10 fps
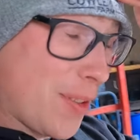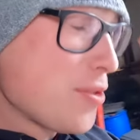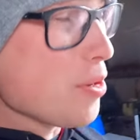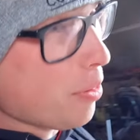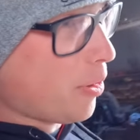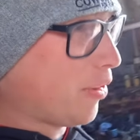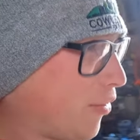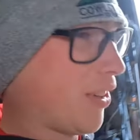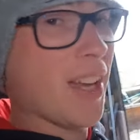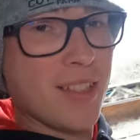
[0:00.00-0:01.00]
I do always
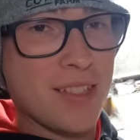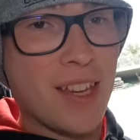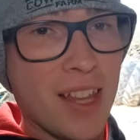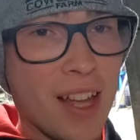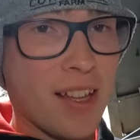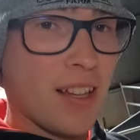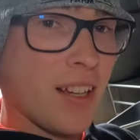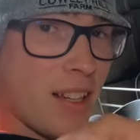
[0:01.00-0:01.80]
forget to say that.